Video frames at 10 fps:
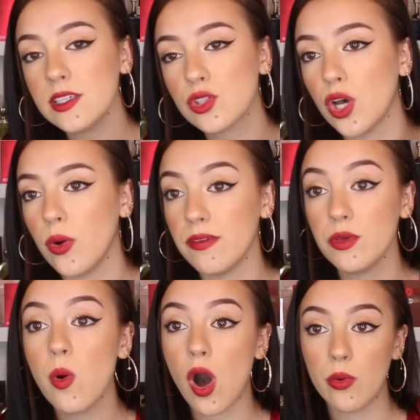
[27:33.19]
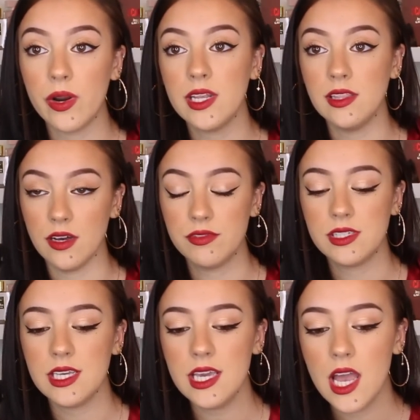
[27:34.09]
So if you already love
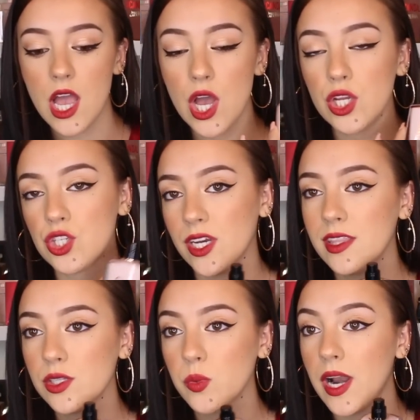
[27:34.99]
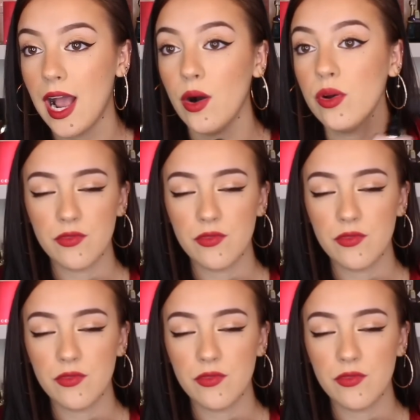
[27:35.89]
C, check this one out.